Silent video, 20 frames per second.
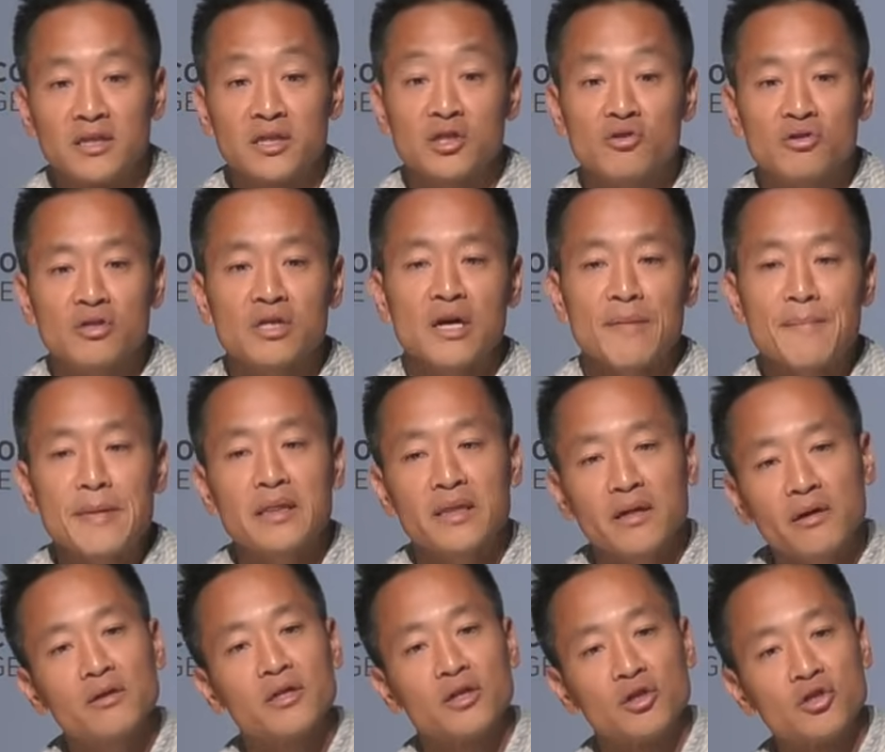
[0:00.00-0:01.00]
Because, I mean,
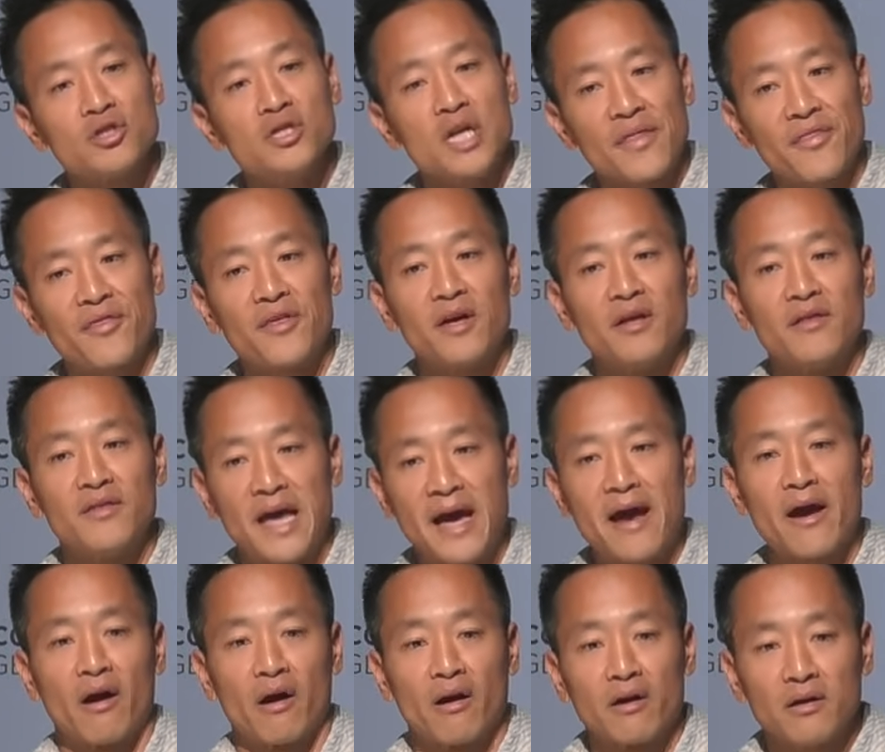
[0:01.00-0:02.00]
literally, there's nothing
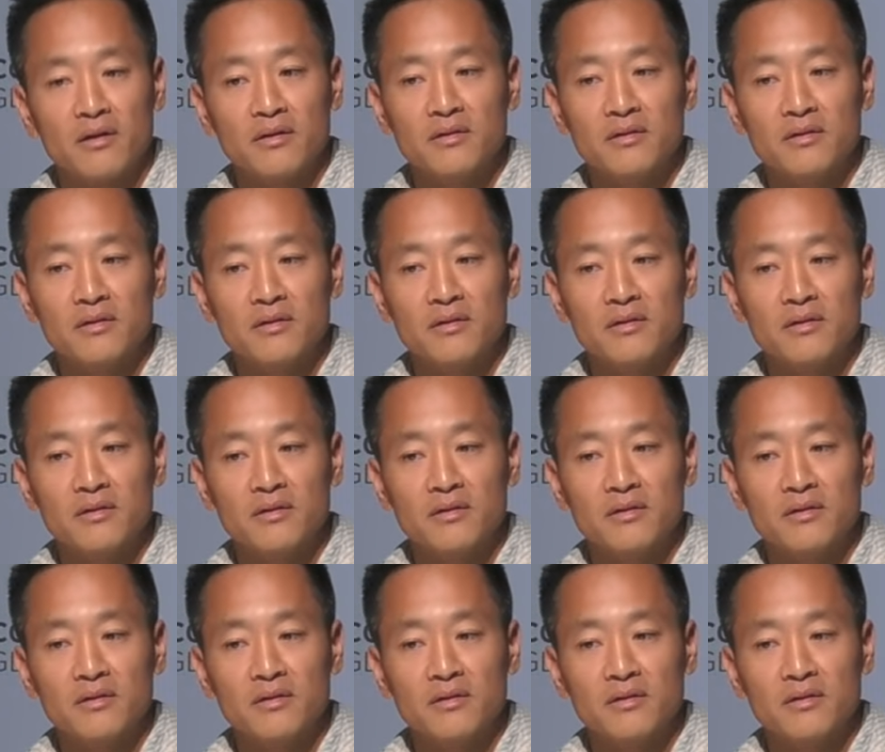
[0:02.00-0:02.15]
there.